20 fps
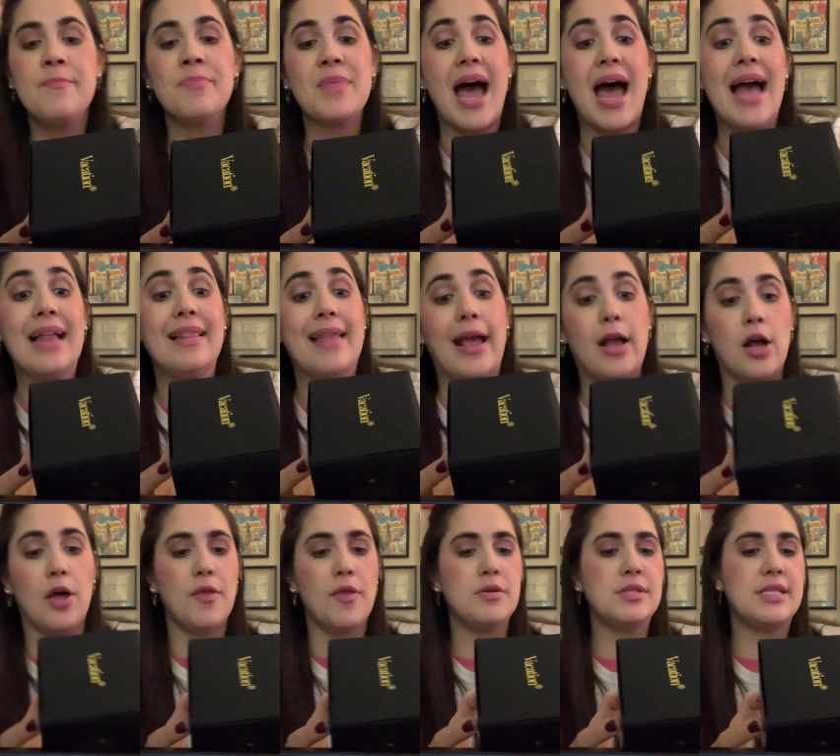I like
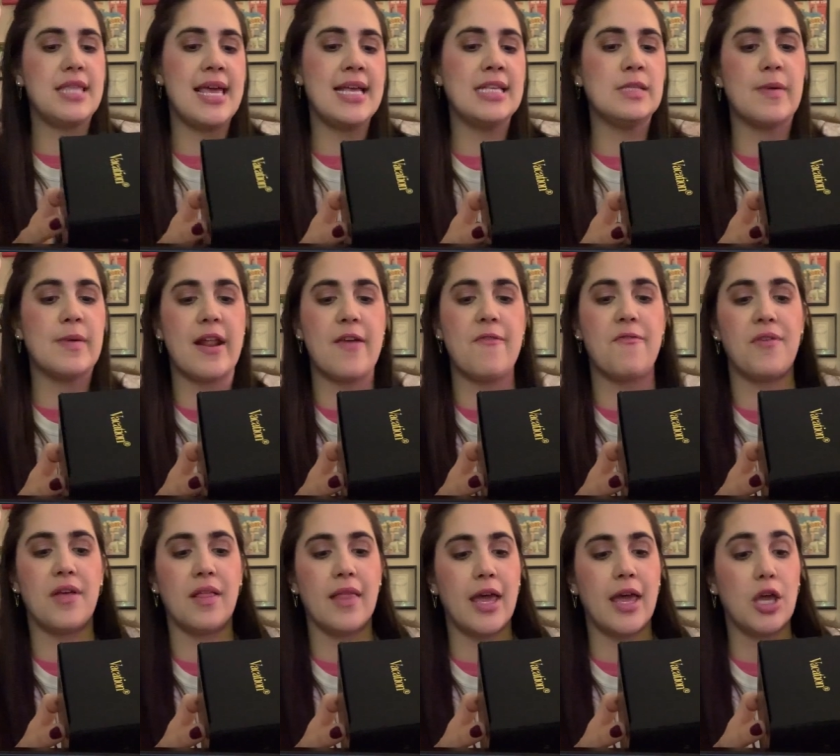all those things, but I
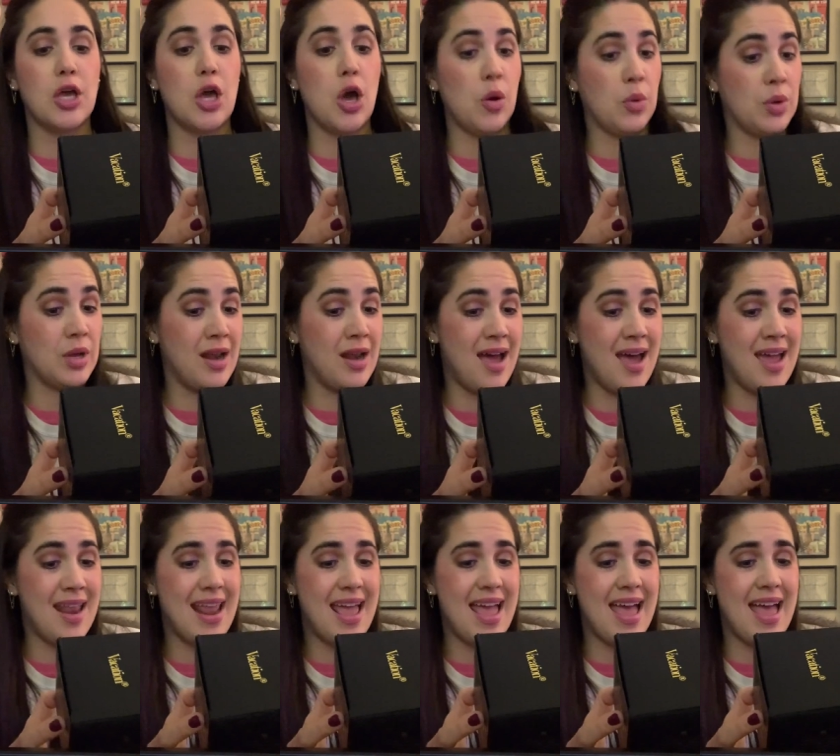feel like
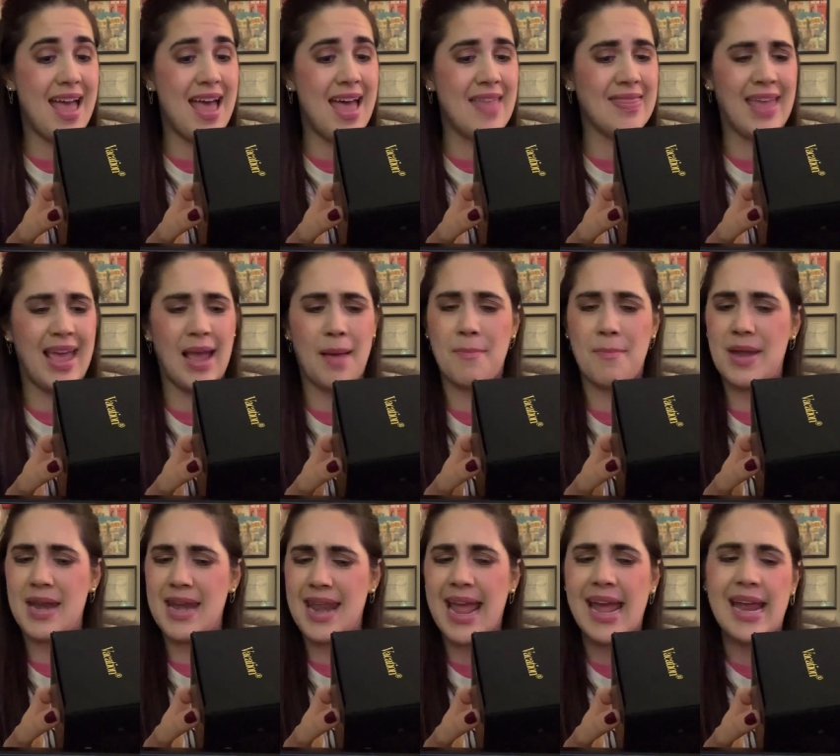coconut and like
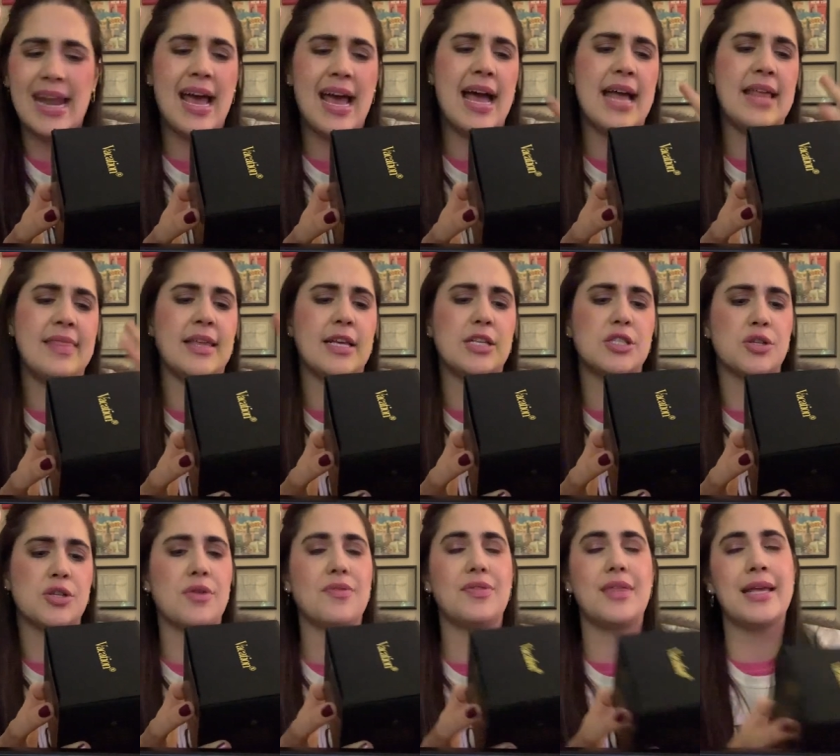banana and like
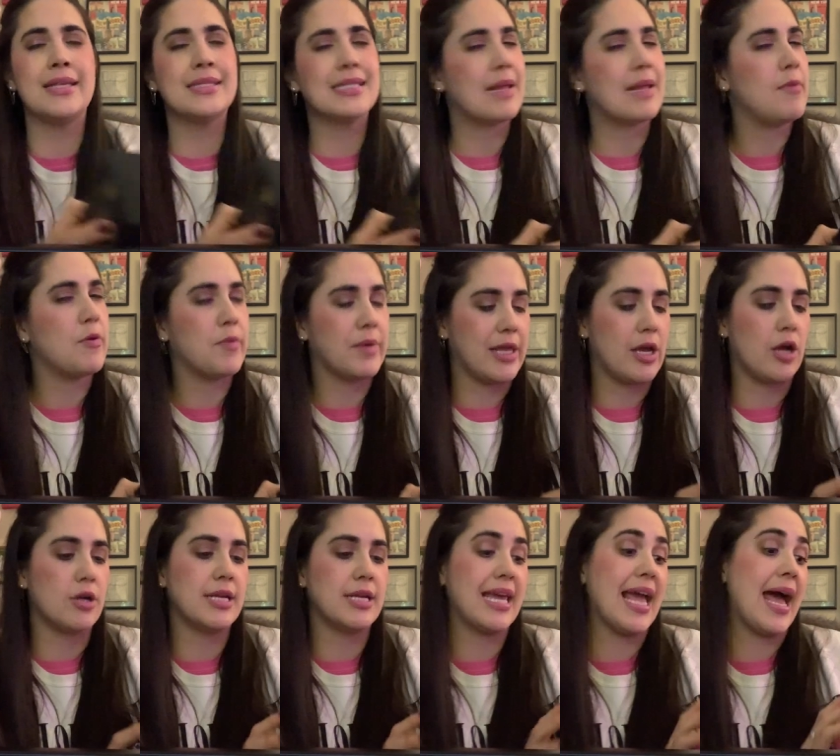certain things can be really
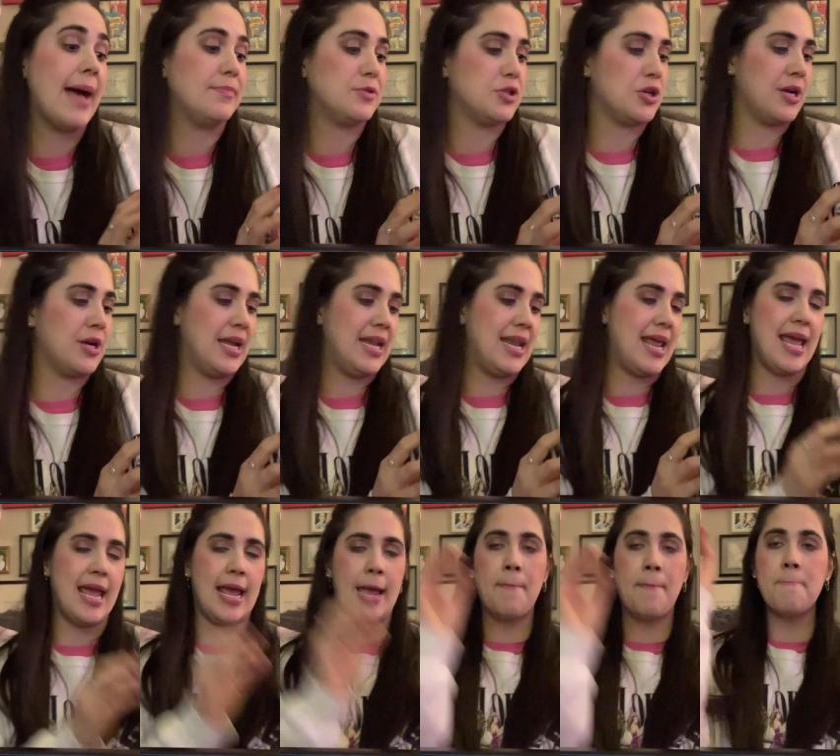hard to capture in
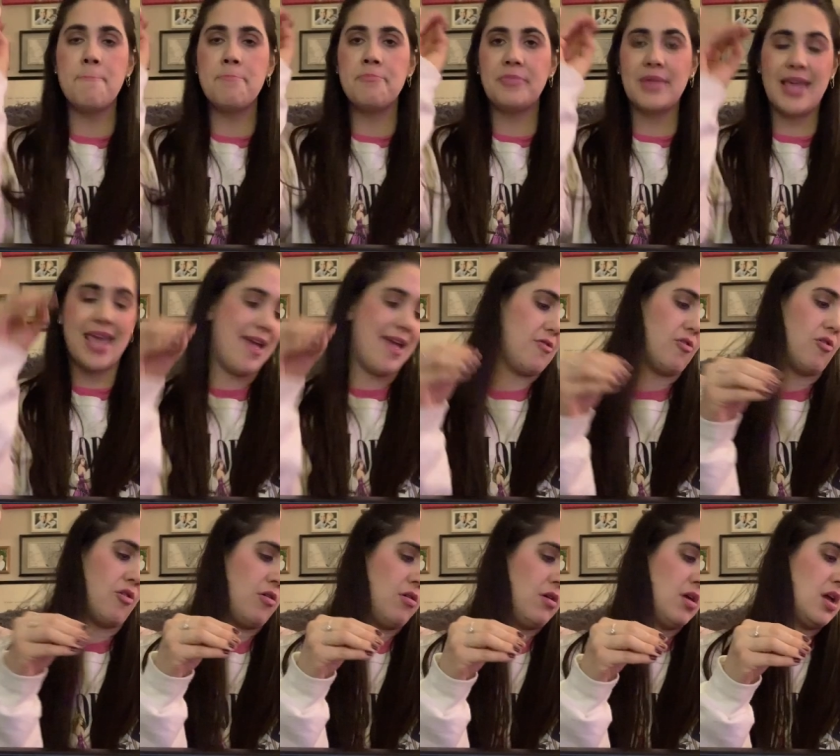a
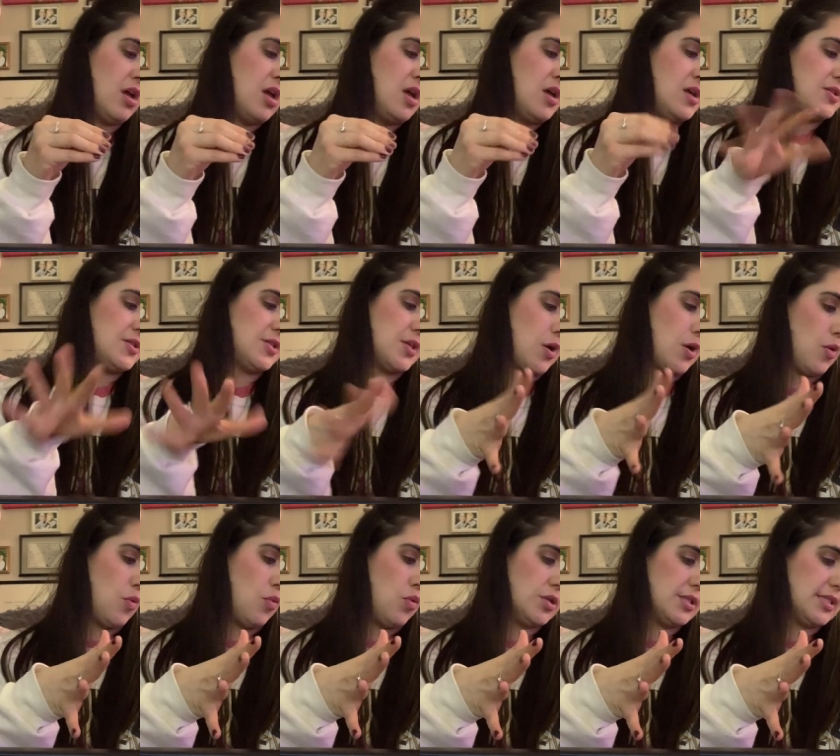candle. So
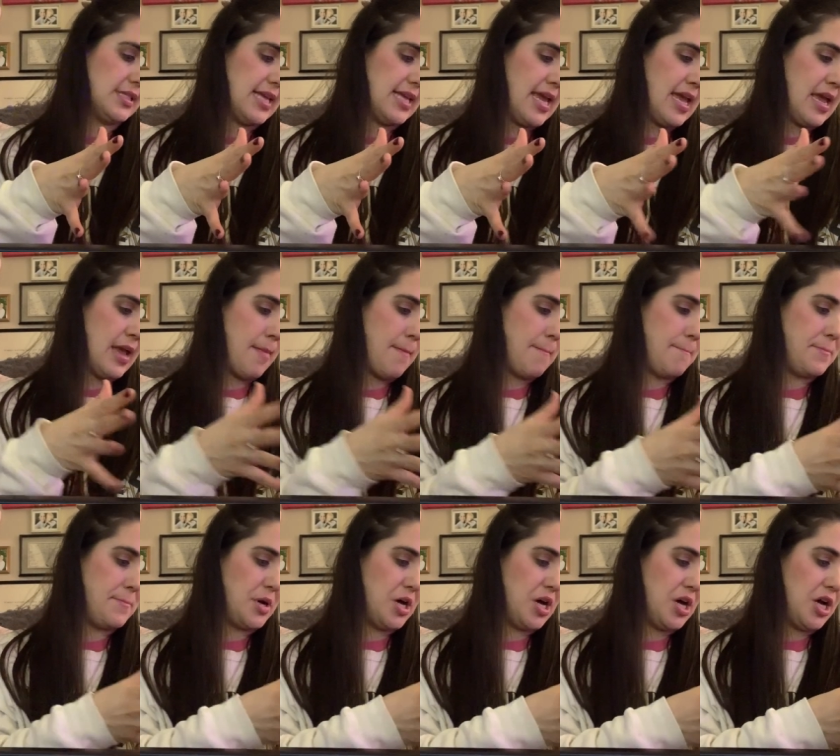we'll see,
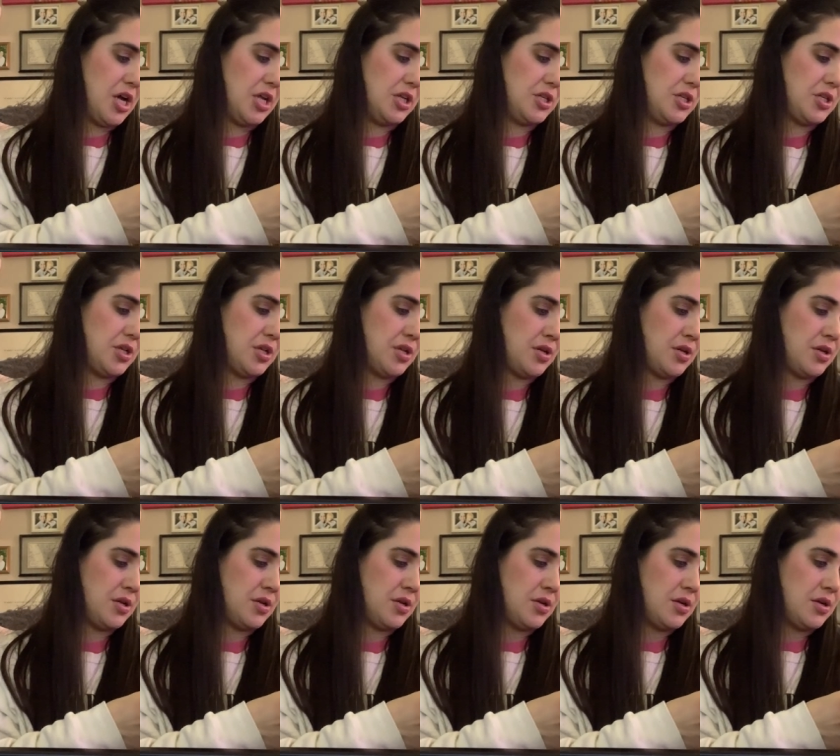but
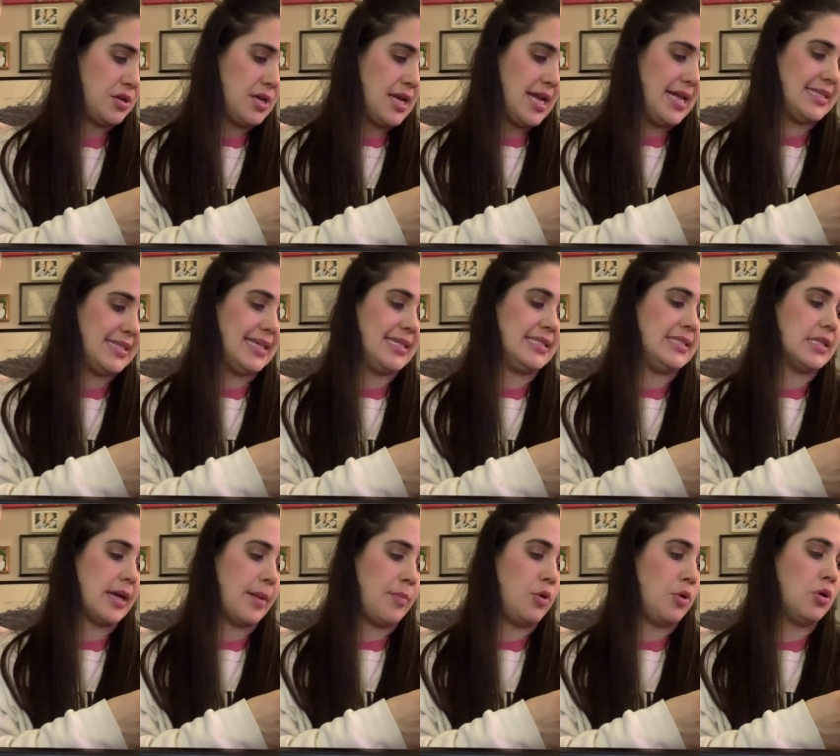it's a
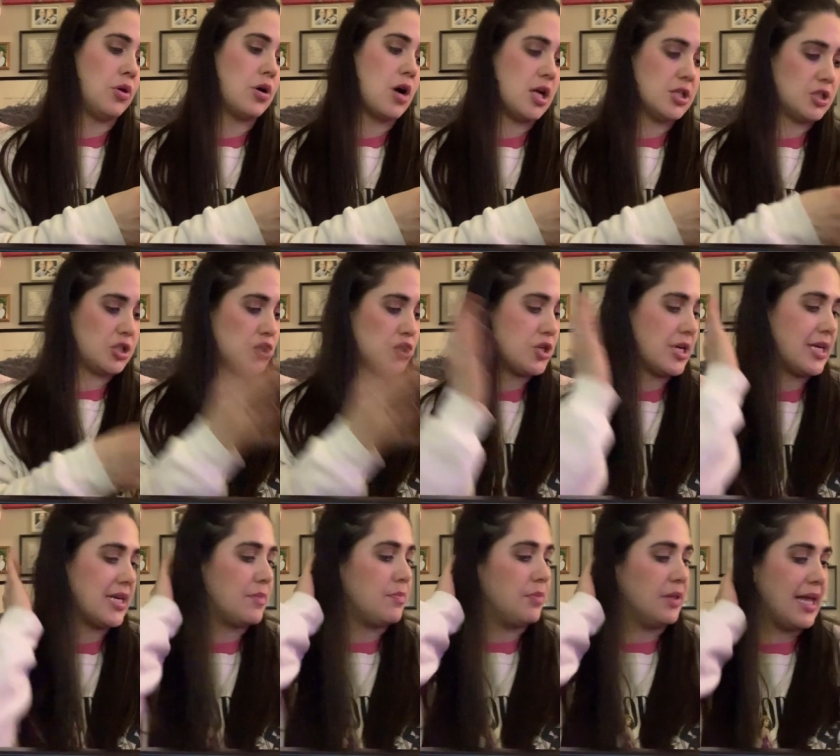double
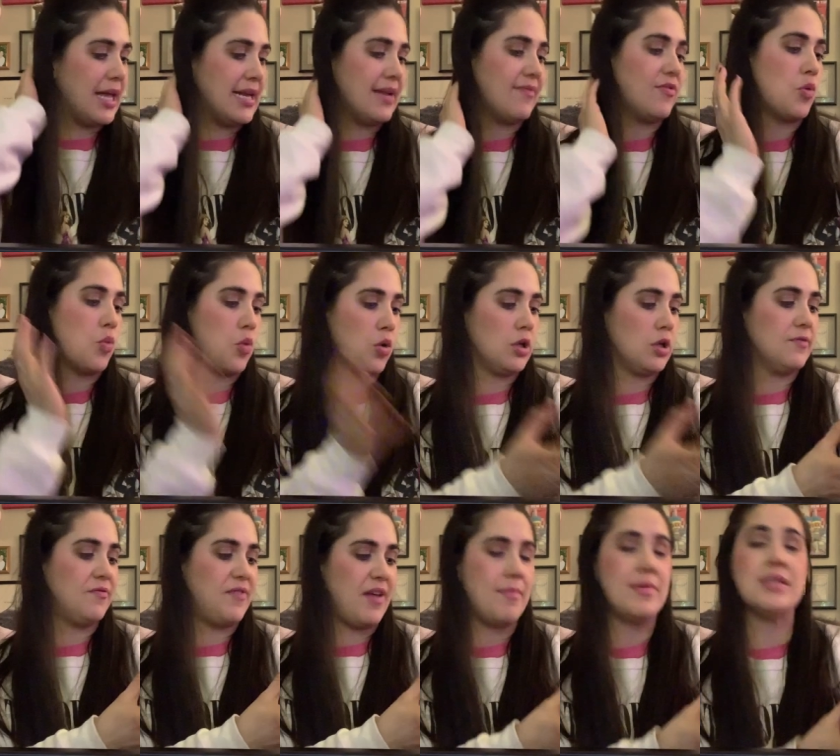concentrated blend of the
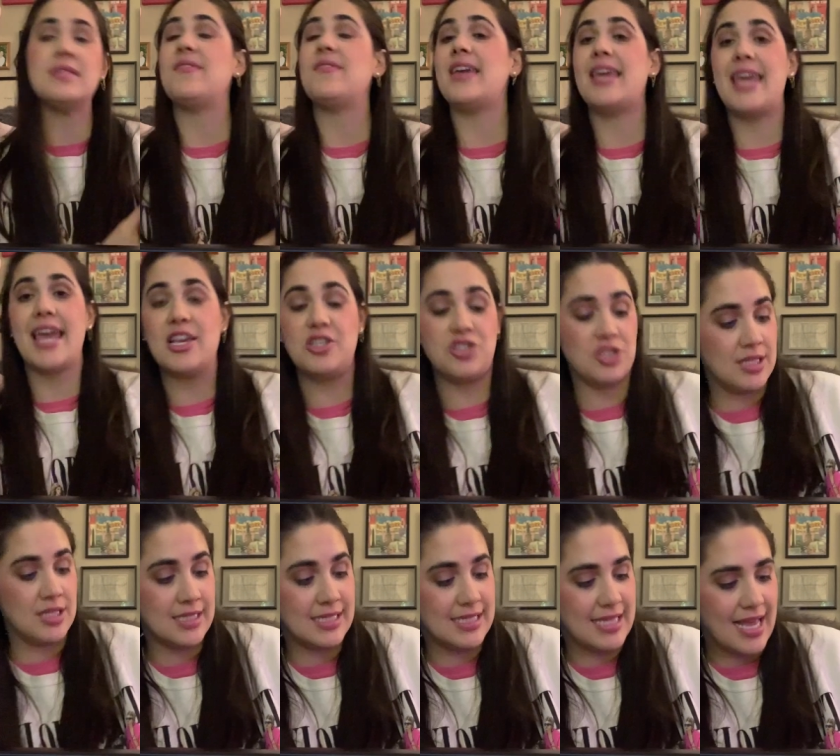world famous
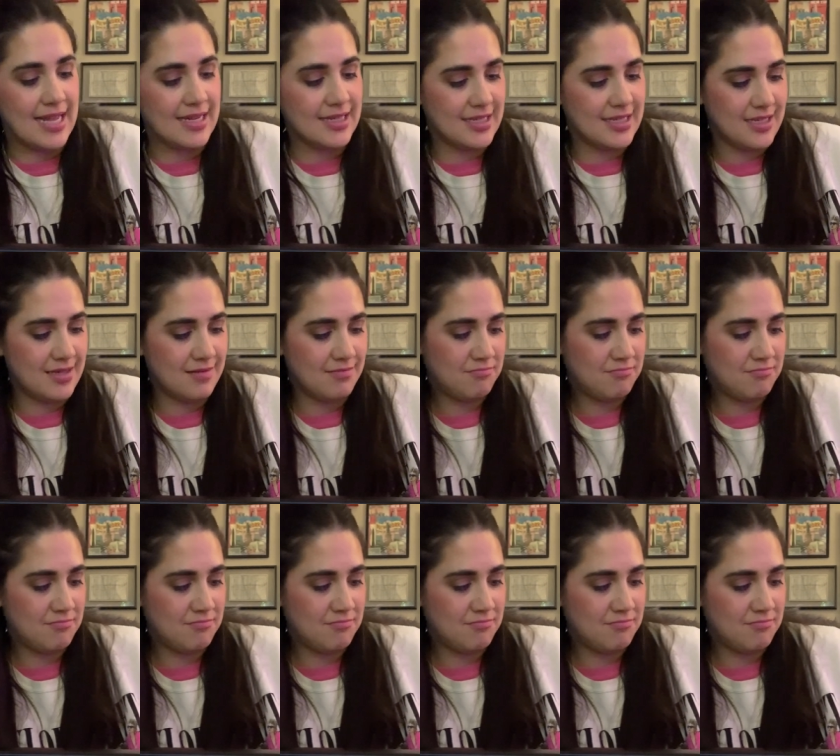vacation scent.